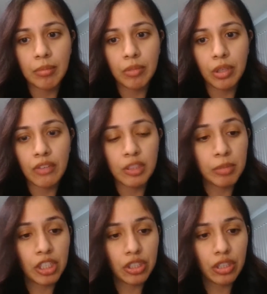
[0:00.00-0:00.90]
You have to
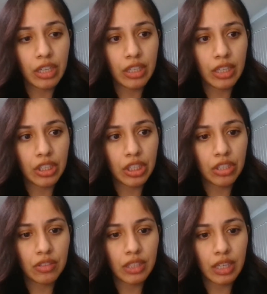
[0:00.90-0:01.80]
make sure that that change
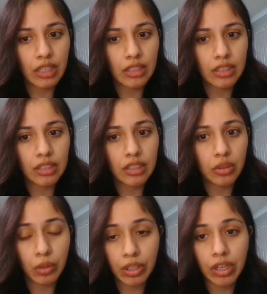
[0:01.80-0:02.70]
of status is in
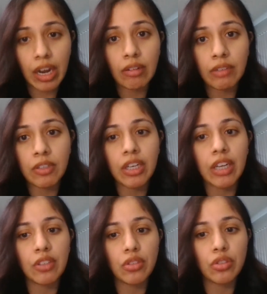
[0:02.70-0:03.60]
order. However,
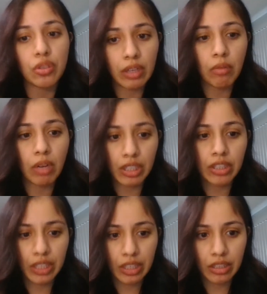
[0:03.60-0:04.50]
if you do it while you're
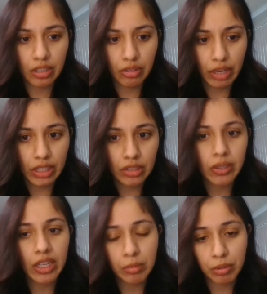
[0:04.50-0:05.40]
here in the US, you
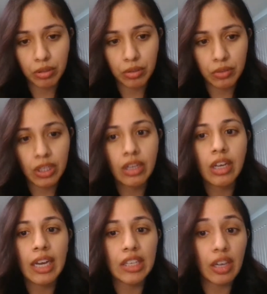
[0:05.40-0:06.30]
get approved
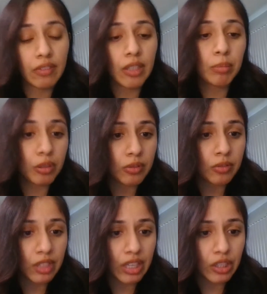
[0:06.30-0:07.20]
and you have the approval
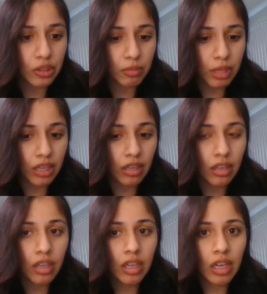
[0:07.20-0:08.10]
for the H-1B.
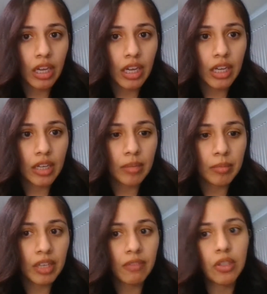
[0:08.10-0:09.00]

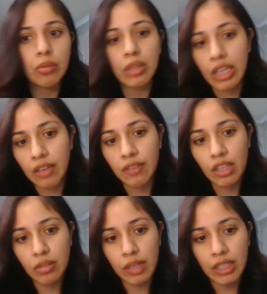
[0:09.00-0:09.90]
If you leave the
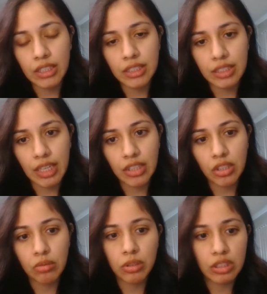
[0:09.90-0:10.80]
United States,
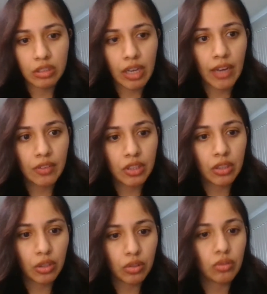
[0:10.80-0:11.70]
you will still have to
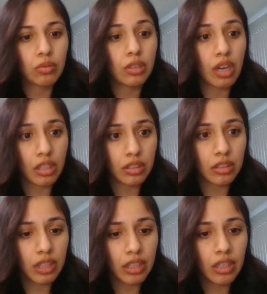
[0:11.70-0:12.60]
go to a
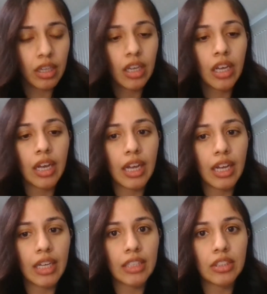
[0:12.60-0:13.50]
consulate
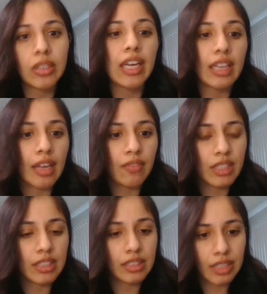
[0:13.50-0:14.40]
to get that
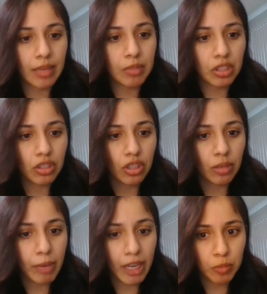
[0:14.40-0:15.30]
visa stamped into
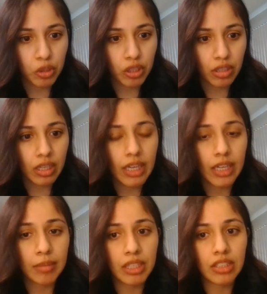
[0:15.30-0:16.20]
your passport.
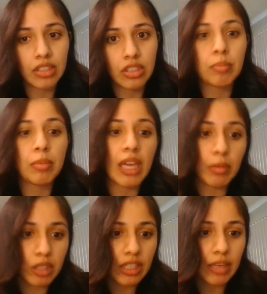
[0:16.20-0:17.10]
Because to be
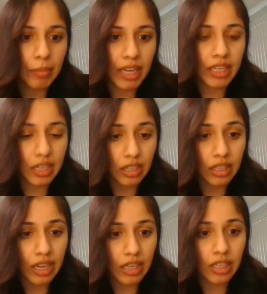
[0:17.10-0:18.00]
able to come back in on
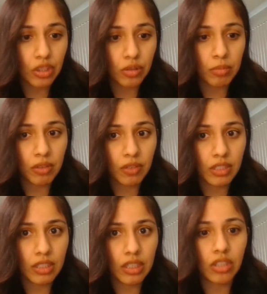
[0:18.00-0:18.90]
the H-1B
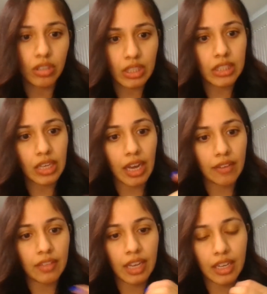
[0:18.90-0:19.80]
visa, you'll need to
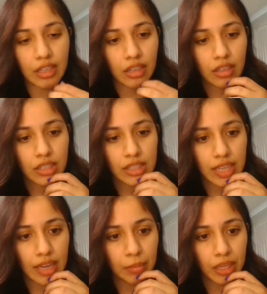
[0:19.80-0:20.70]
have that
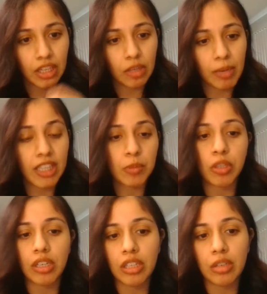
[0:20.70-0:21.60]
stamp in your
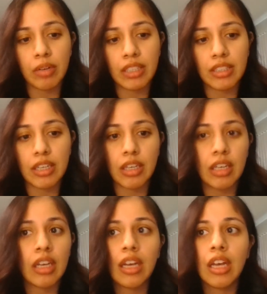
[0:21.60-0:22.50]
passport. Otherwise, they
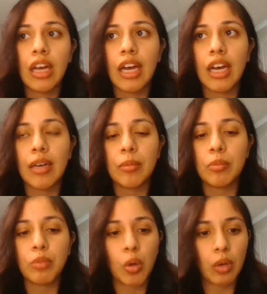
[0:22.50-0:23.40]

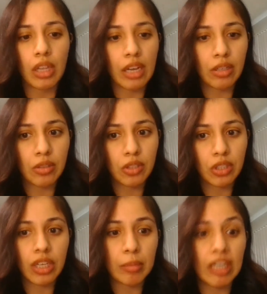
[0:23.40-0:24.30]
won't allow you to
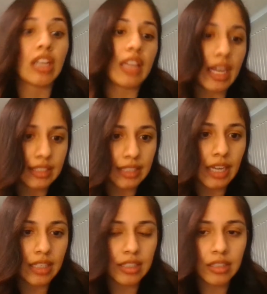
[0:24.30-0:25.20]
come in on that
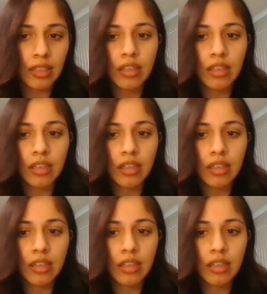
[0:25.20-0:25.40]
status.